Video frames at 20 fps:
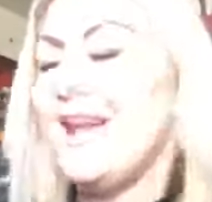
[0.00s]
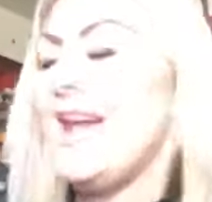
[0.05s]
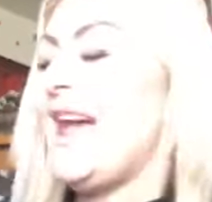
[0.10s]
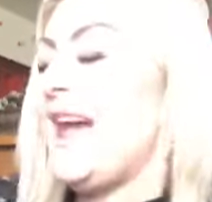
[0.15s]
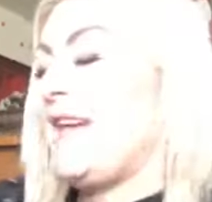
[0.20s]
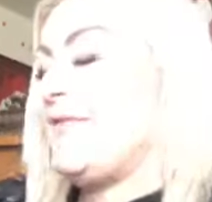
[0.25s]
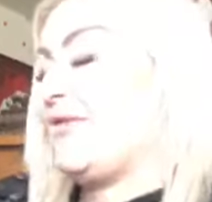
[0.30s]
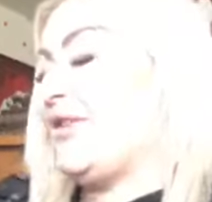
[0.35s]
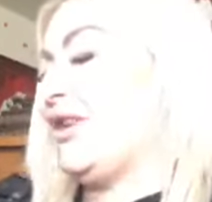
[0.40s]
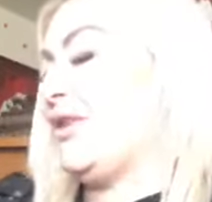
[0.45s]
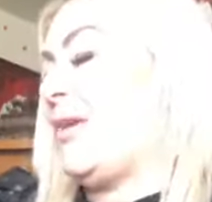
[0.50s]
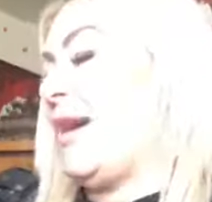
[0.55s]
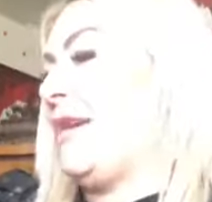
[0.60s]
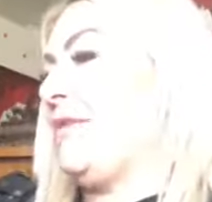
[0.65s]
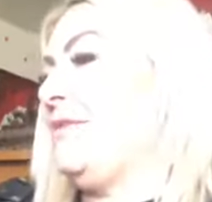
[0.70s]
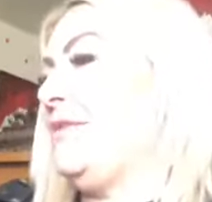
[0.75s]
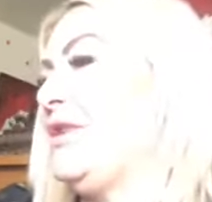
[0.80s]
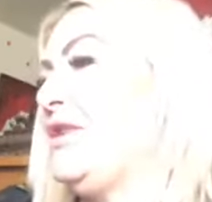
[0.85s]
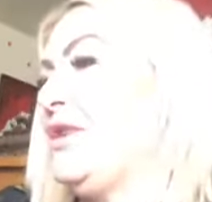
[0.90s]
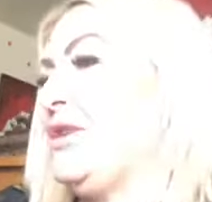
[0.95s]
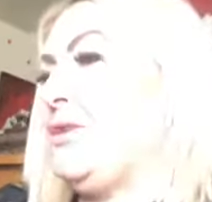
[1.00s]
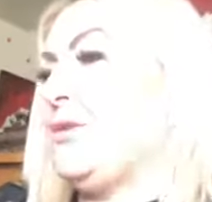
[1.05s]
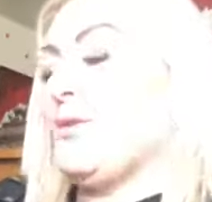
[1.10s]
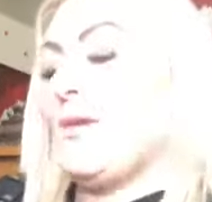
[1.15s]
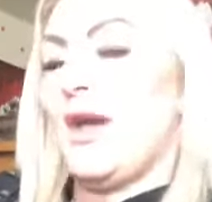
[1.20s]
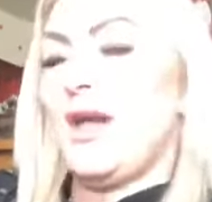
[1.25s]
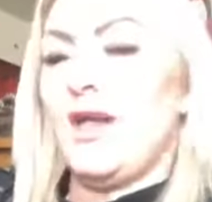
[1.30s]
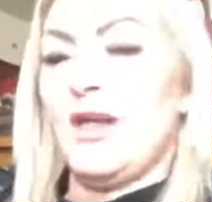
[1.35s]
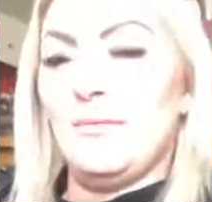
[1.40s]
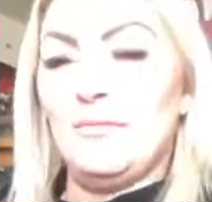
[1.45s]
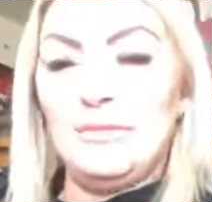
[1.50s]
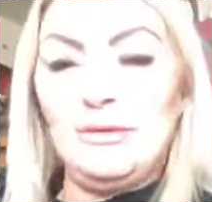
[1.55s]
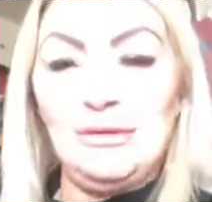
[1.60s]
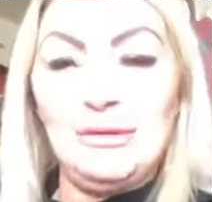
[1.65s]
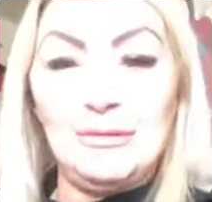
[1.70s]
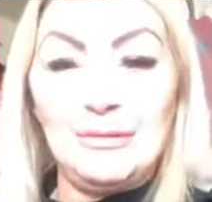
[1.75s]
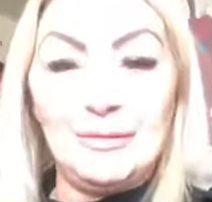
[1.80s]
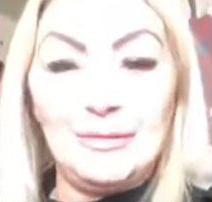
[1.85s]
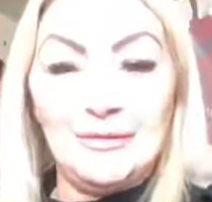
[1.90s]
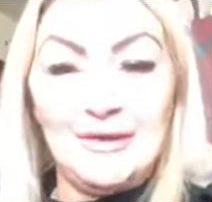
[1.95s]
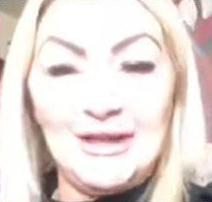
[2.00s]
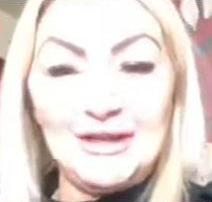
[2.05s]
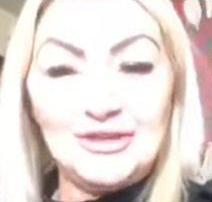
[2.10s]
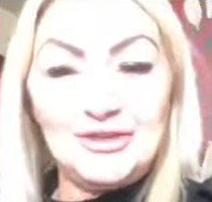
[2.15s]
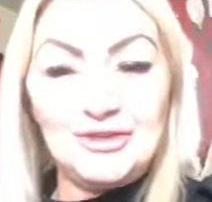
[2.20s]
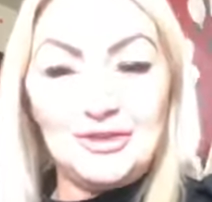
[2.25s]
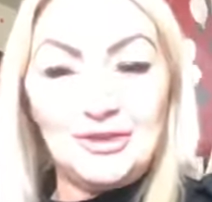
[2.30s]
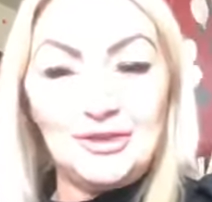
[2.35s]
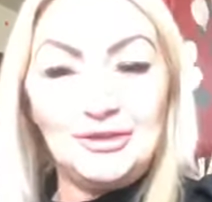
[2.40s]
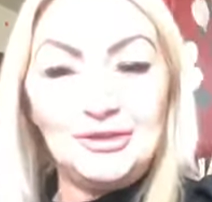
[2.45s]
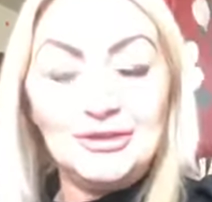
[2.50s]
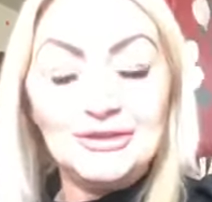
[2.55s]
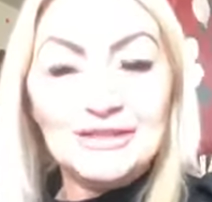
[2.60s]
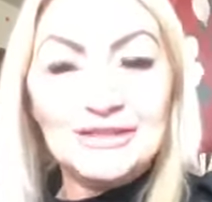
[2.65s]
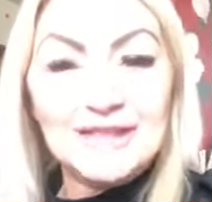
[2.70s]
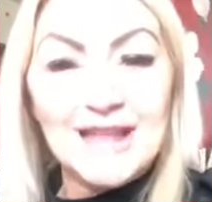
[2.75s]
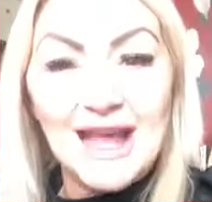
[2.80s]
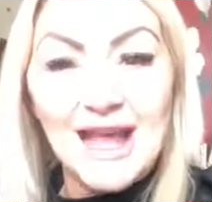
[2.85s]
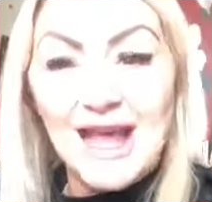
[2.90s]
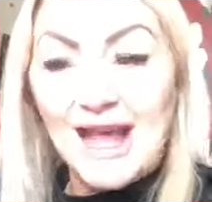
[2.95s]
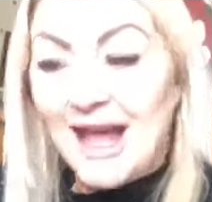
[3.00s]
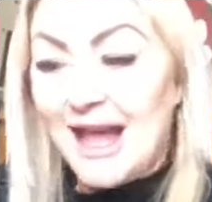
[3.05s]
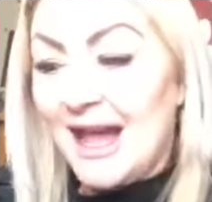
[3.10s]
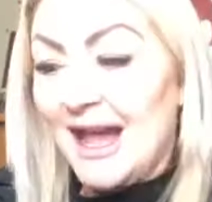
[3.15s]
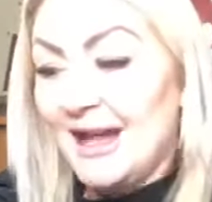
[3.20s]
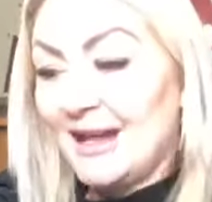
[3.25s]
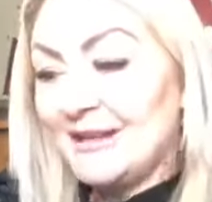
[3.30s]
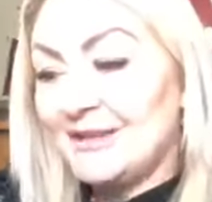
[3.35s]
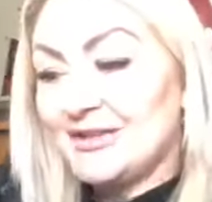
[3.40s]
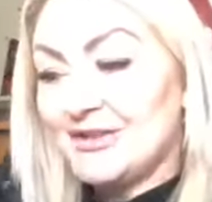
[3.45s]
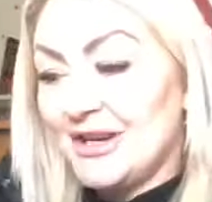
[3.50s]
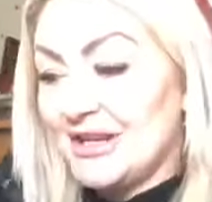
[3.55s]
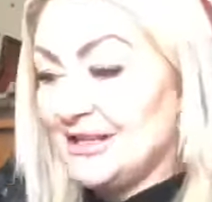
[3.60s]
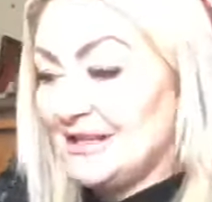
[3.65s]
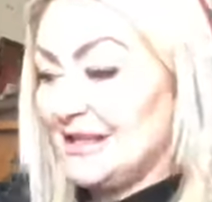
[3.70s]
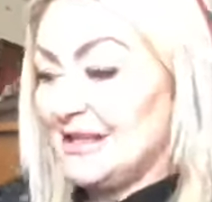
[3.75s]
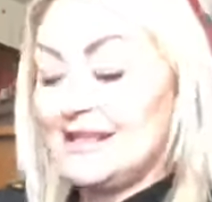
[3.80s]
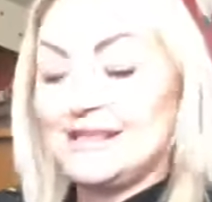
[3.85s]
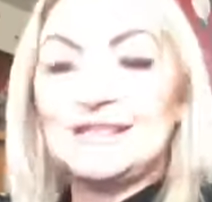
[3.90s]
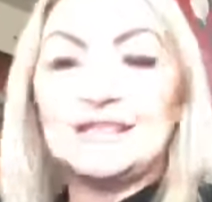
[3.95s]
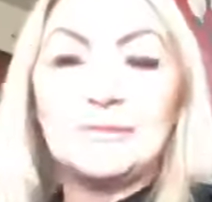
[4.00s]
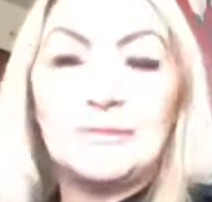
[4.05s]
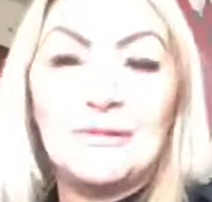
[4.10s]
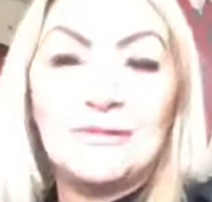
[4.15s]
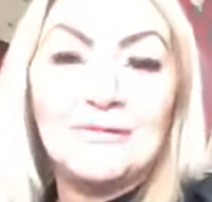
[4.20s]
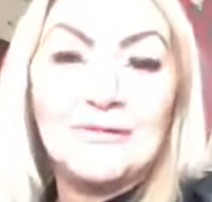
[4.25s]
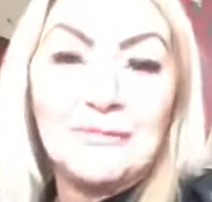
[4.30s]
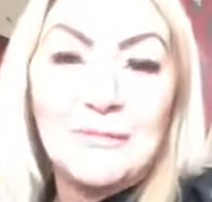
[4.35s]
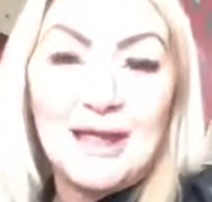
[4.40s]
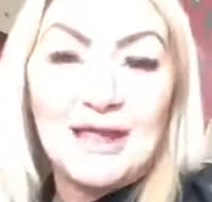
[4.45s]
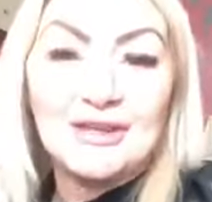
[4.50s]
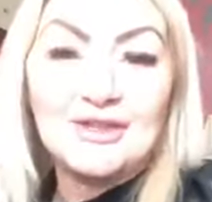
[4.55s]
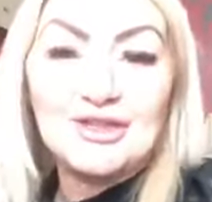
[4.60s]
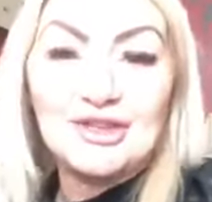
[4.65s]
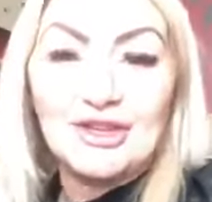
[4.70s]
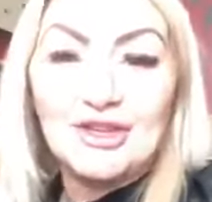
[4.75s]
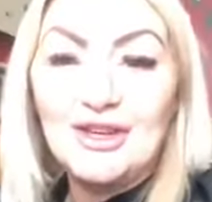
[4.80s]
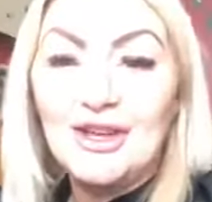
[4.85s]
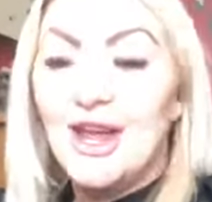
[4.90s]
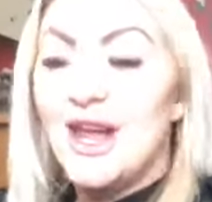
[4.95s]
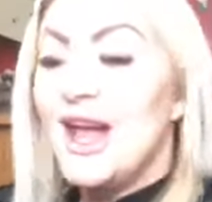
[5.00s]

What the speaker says: I've got quite a few beauty professionals that are interested in some information